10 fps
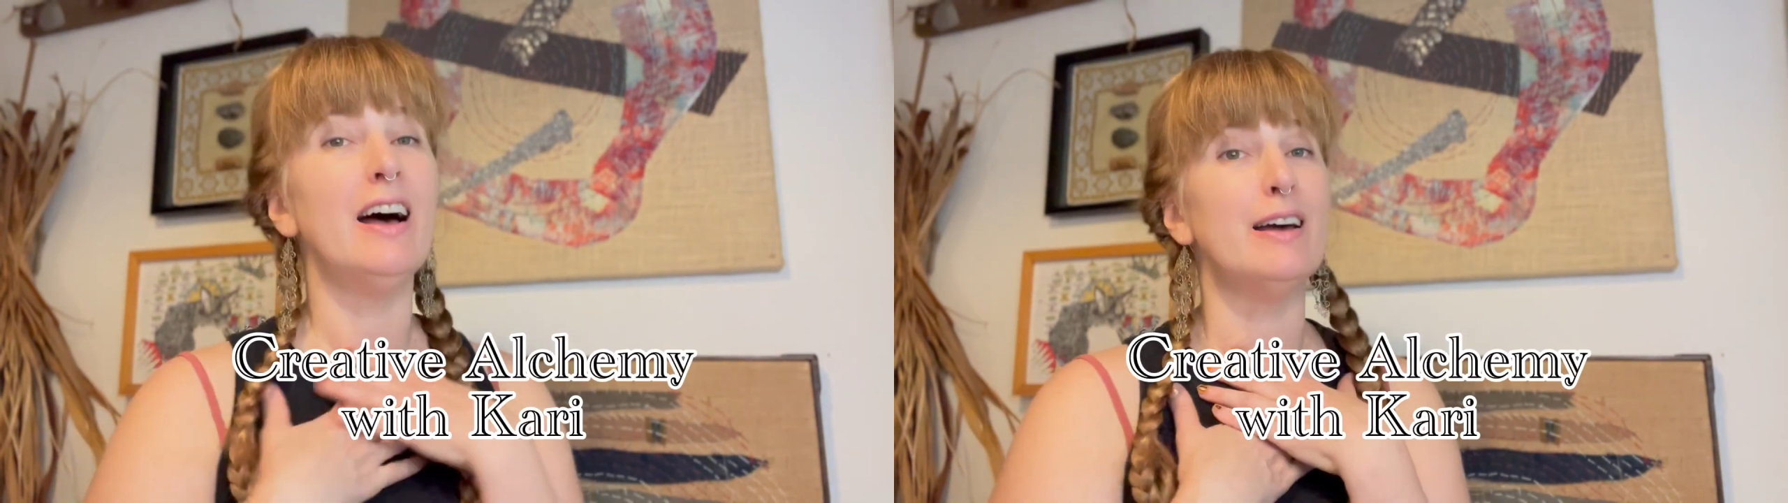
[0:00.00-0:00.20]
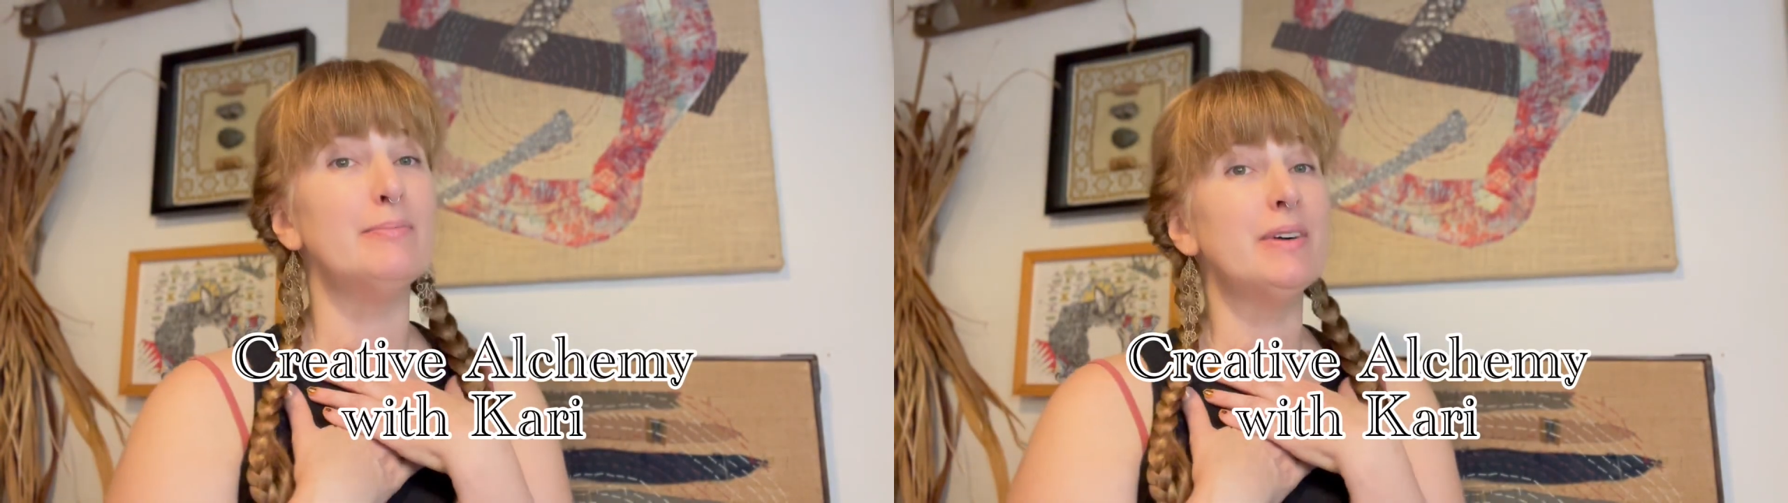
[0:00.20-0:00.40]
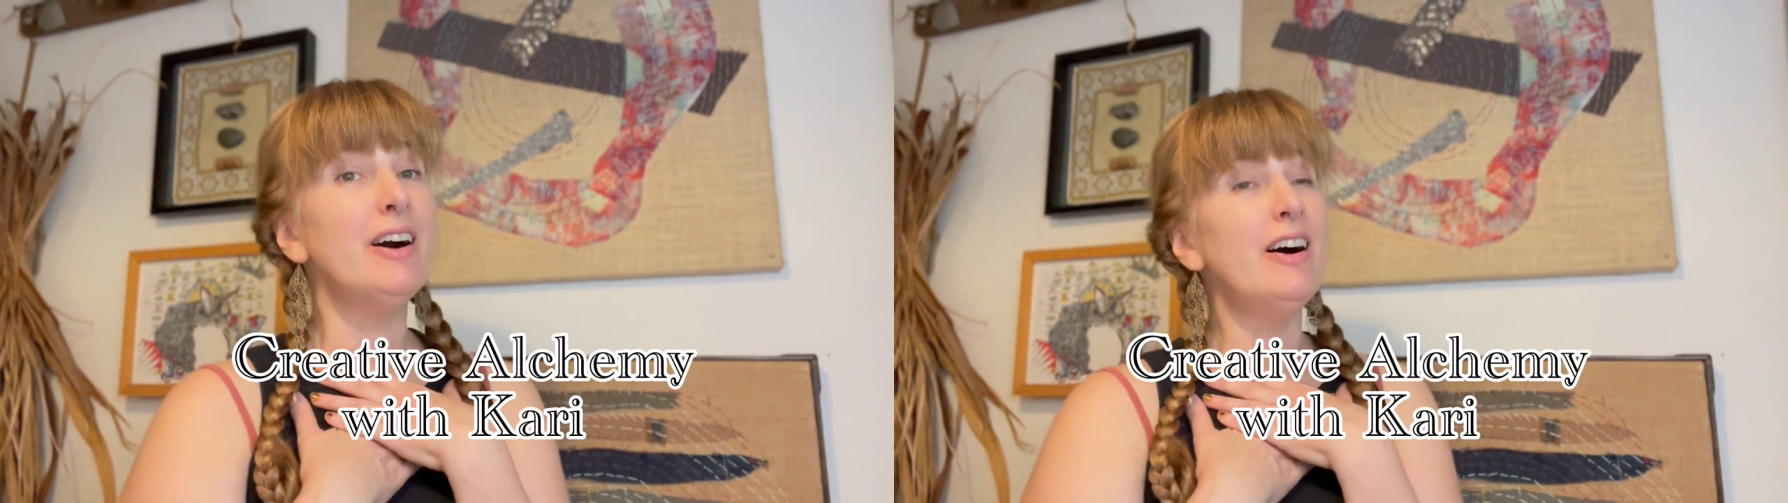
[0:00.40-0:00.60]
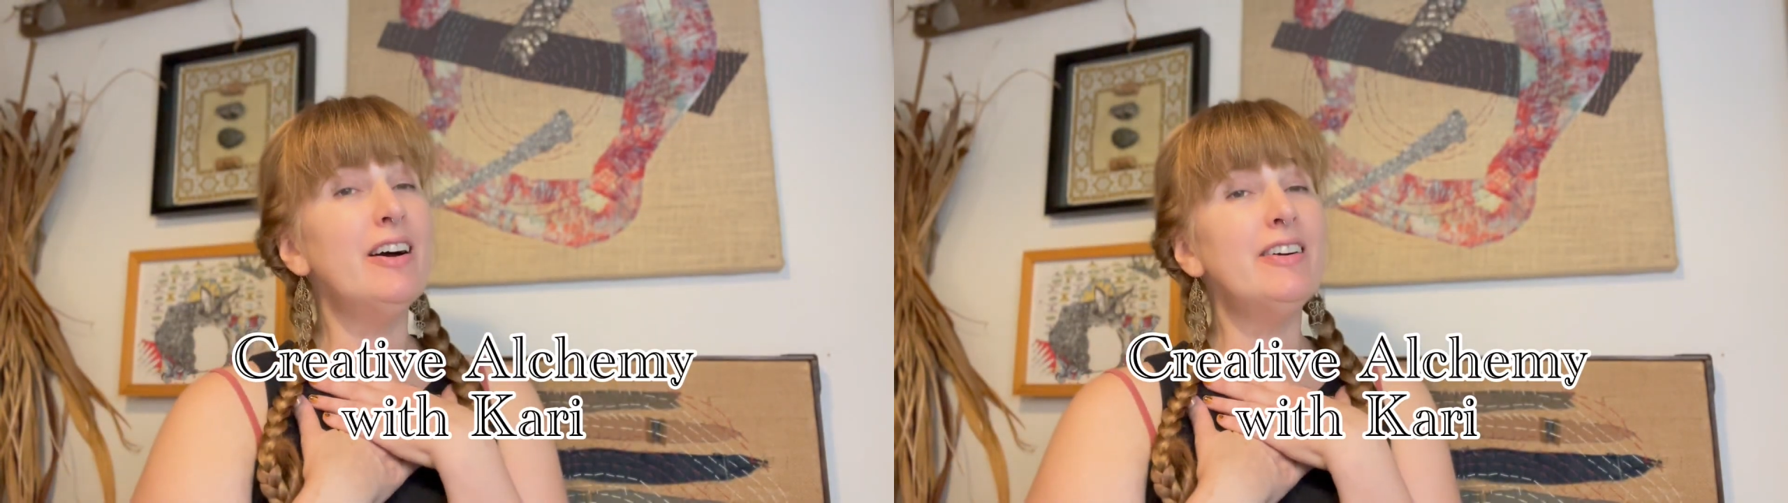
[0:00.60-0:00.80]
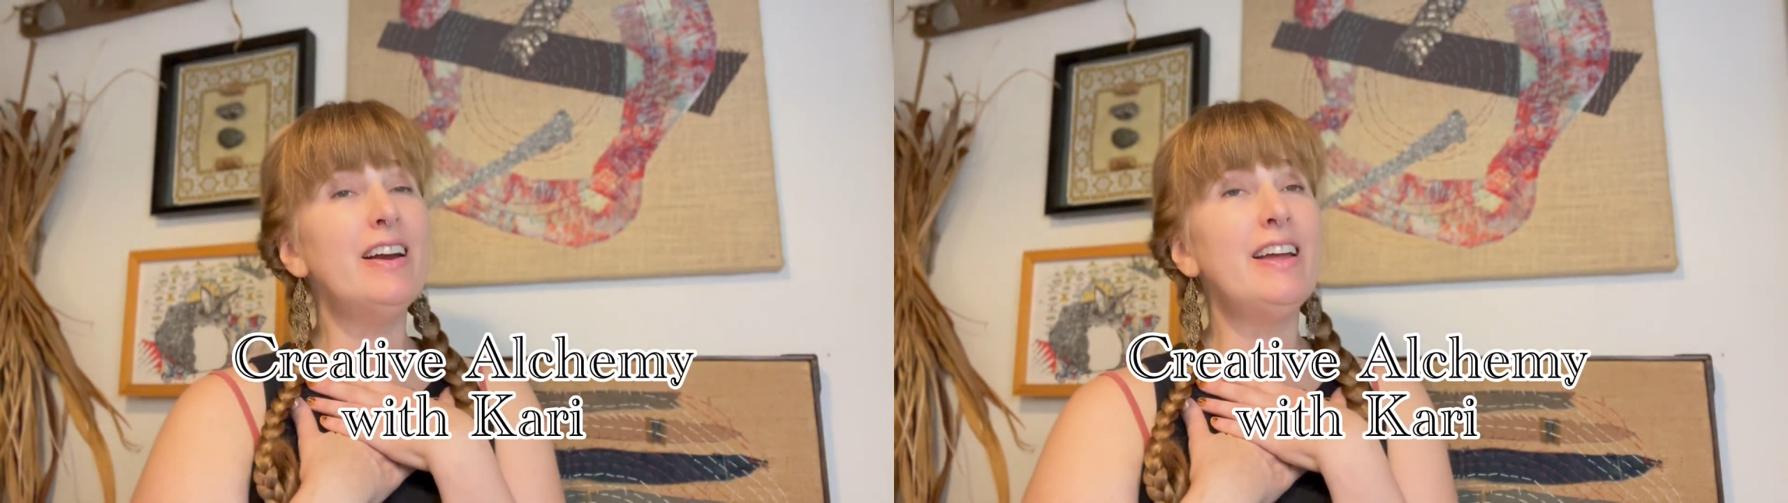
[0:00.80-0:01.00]
I'm
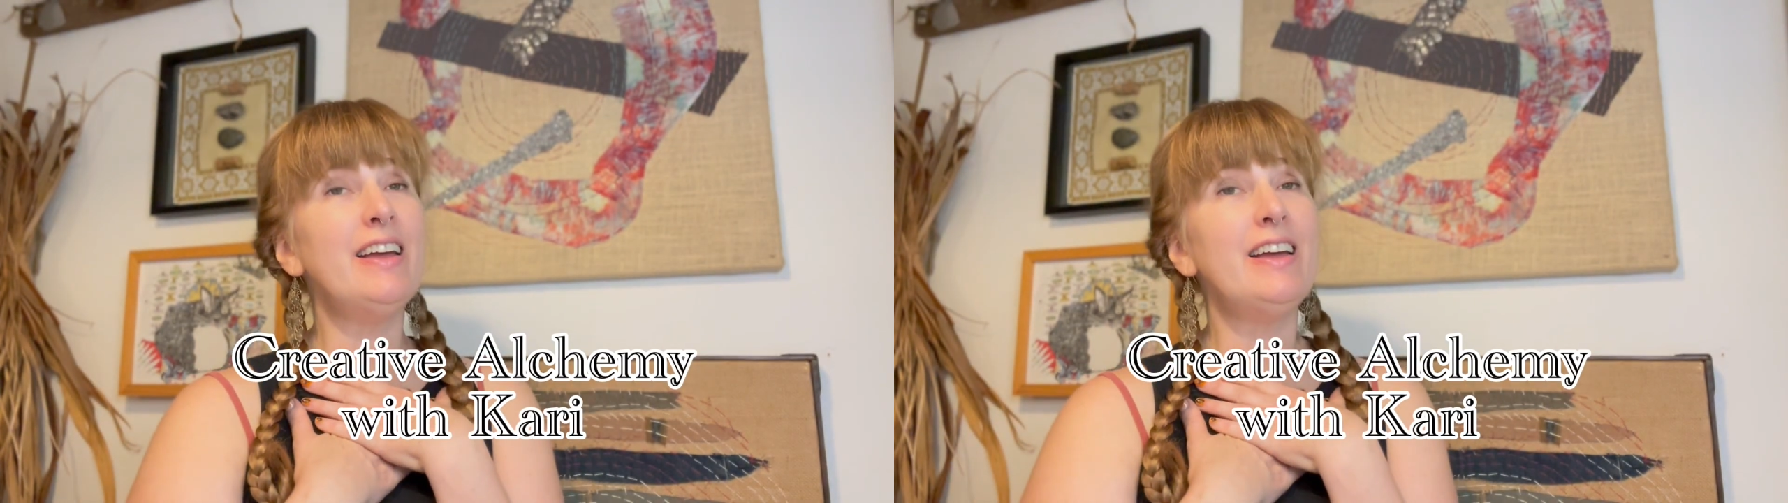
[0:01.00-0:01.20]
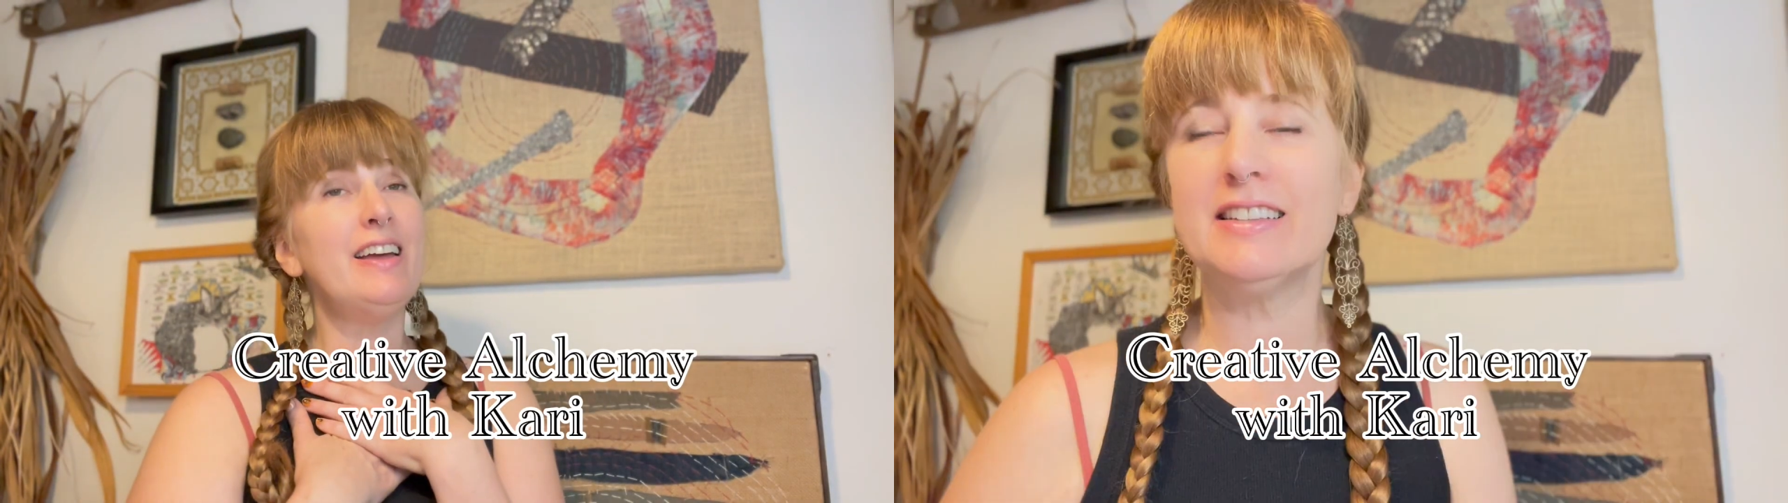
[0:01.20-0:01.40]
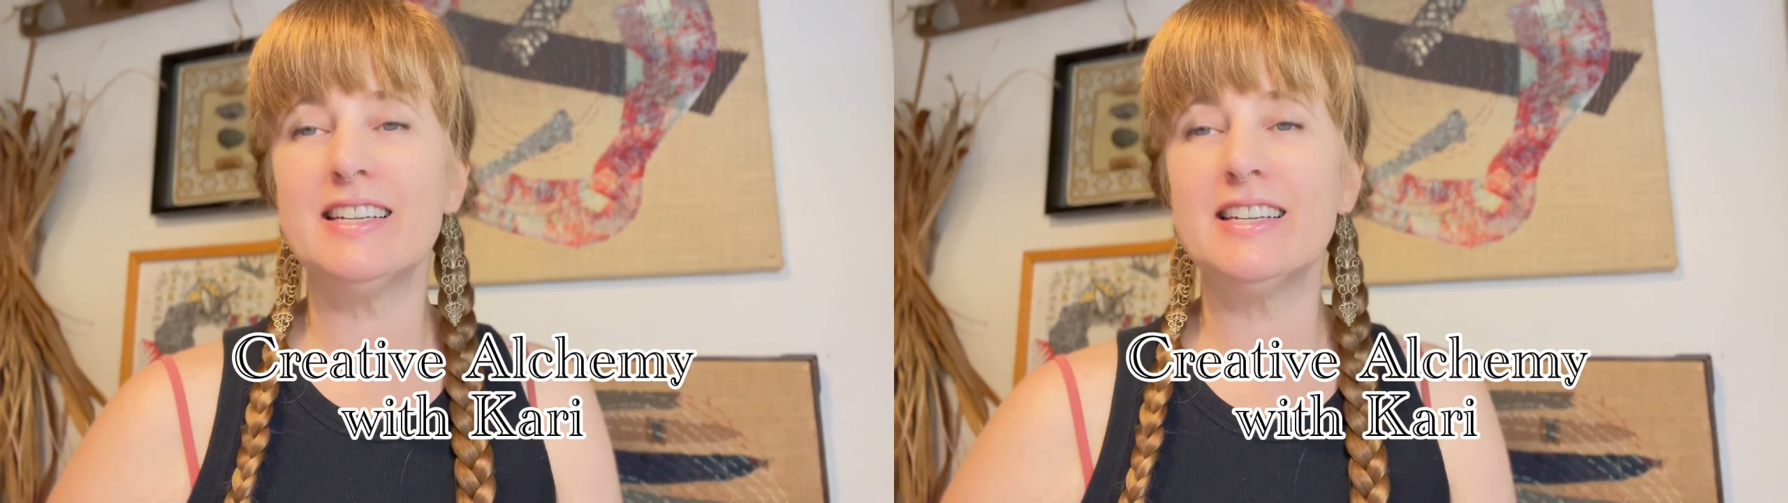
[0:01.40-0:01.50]
Kari.